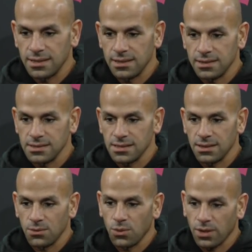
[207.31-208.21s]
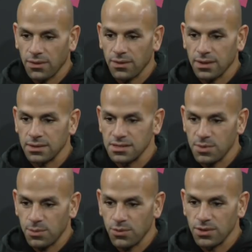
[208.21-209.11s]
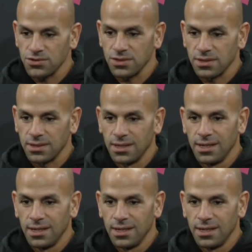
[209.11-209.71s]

in his uh, work ethic and his preparation, and